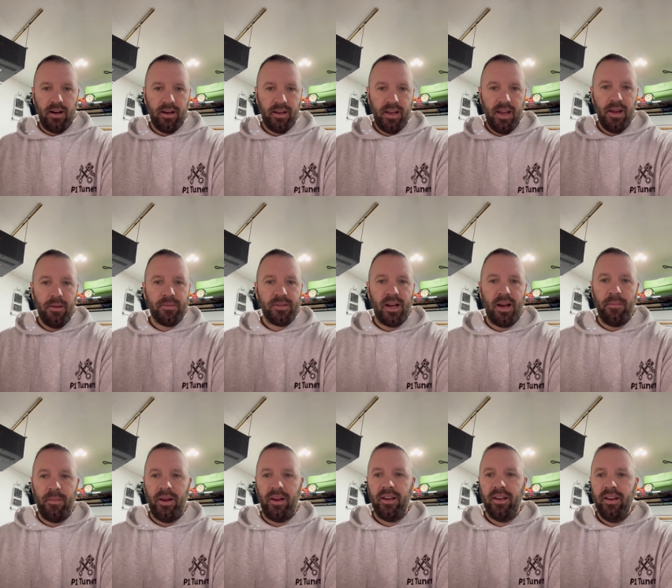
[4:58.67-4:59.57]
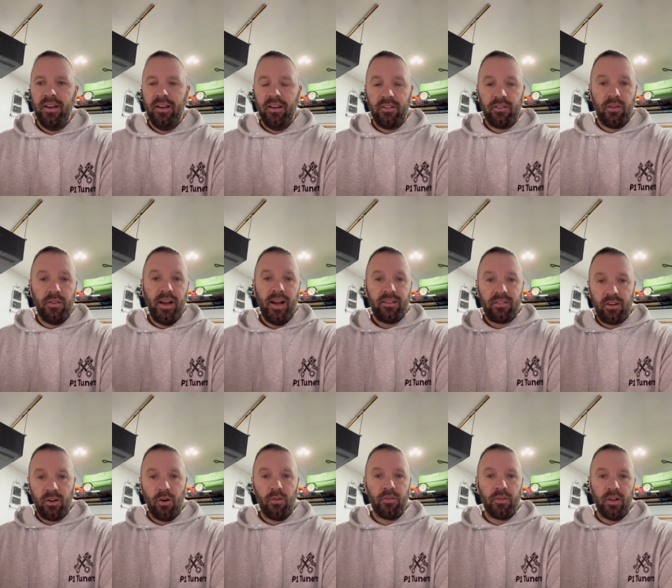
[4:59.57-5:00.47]
cam timing. So that's
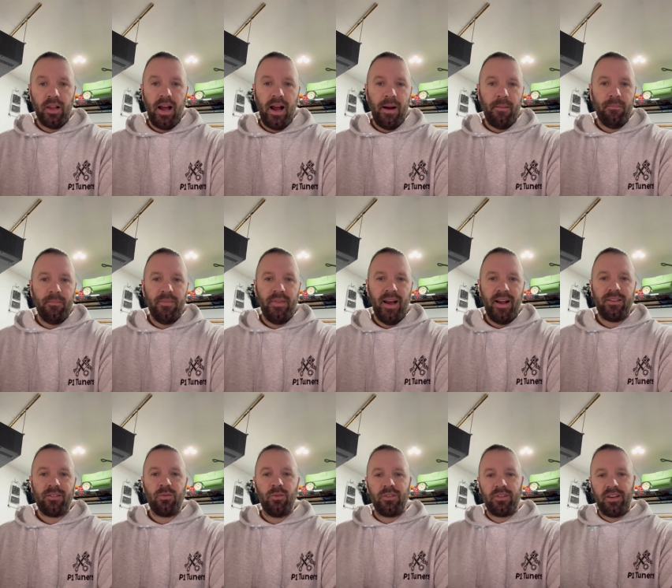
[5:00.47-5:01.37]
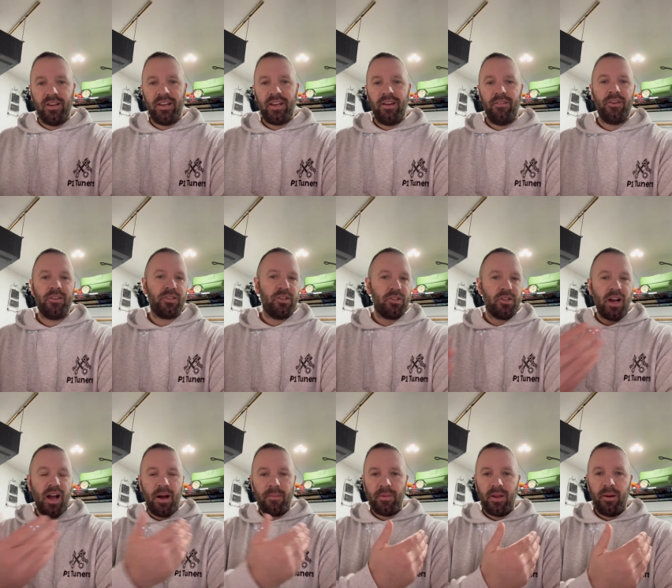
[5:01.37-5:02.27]
an overlap. That's what's going to give us the
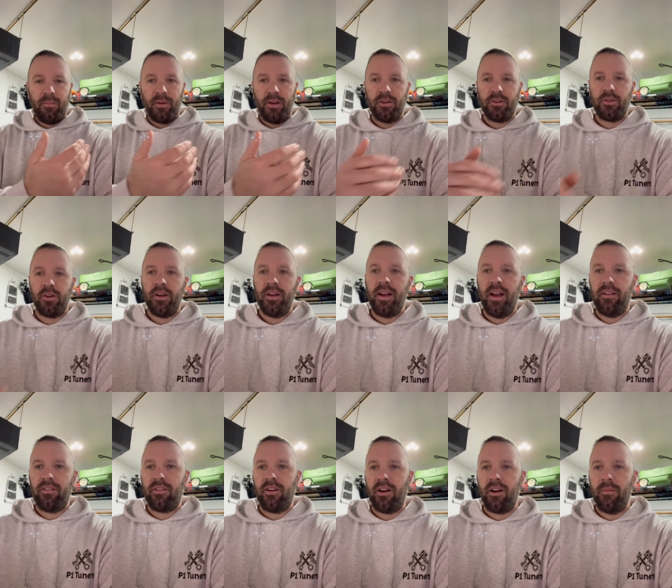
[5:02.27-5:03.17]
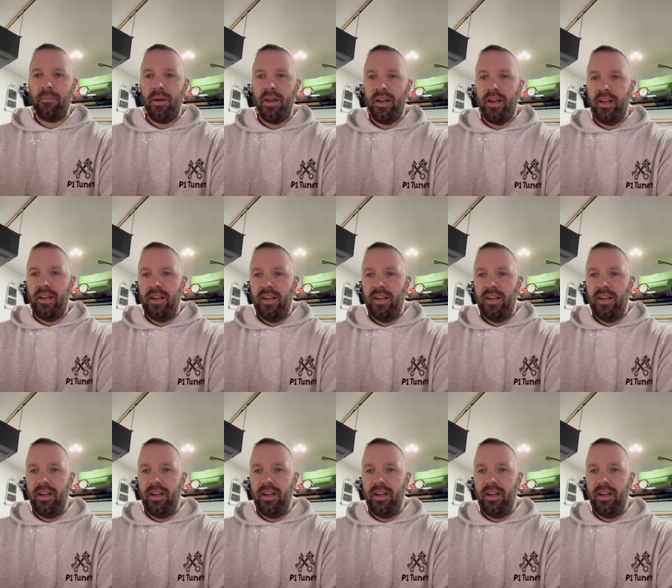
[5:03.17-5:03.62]
chop that I'm going to show you guys here in a minute,